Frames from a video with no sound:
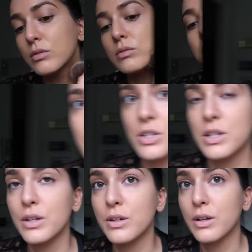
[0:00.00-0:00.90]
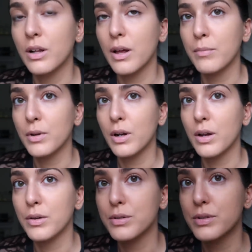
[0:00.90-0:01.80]
And I'm actually gonna come
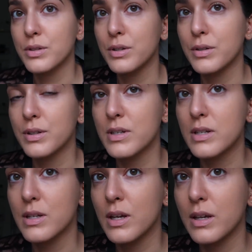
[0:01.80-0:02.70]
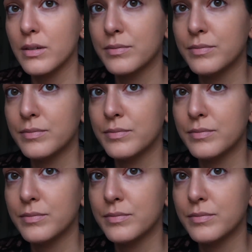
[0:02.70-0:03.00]
close so you can see.